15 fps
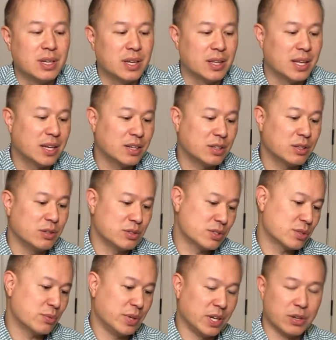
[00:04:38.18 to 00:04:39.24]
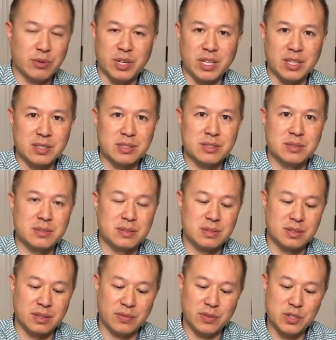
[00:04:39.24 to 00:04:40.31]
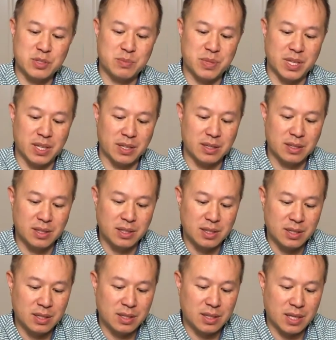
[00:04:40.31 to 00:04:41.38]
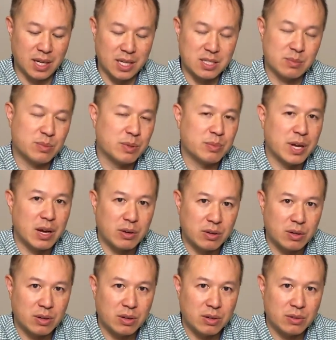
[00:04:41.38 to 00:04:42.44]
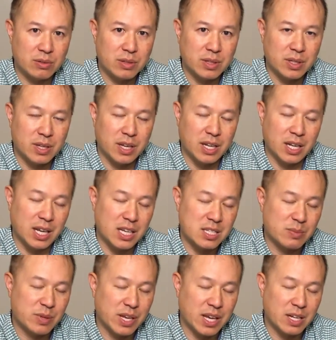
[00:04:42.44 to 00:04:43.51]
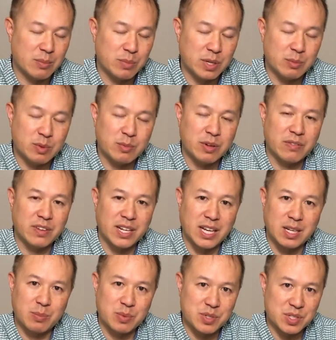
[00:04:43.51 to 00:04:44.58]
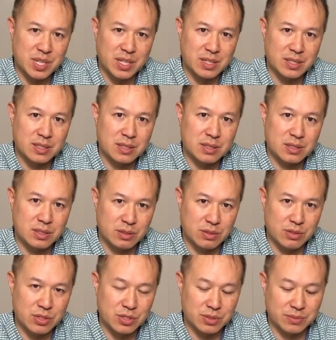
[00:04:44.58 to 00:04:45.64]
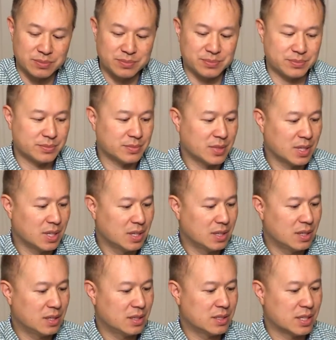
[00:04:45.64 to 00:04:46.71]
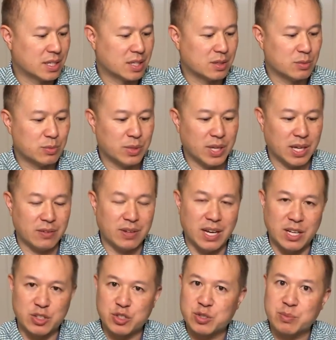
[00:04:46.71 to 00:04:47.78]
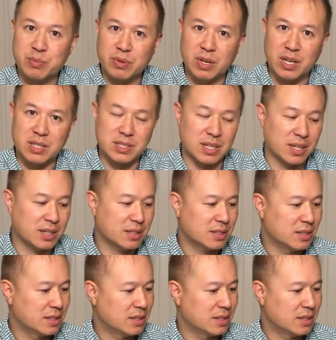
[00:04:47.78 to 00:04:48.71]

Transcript: and that includes 3 ingredients. The first being isopropyl alcohol, and it has to be at a minimum of a 90% solution. Second, we have hydrogen peroxide,